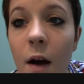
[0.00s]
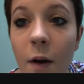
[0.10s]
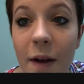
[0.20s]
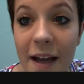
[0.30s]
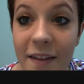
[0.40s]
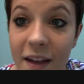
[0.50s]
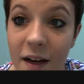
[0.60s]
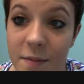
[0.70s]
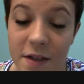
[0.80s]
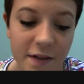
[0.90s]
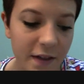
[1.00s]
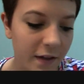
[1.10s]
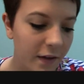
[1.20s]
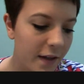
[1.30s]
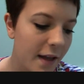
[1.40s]
Okay, and then I'm just going to
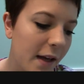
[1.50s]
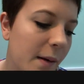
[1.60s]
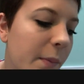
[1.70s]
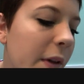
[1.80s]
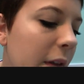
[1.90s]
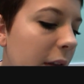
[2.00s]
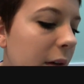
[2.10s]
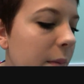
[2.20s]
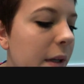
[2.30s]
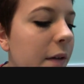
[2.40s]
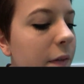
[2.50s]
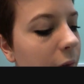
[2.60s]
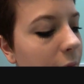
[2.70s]
clean that up with a little bit of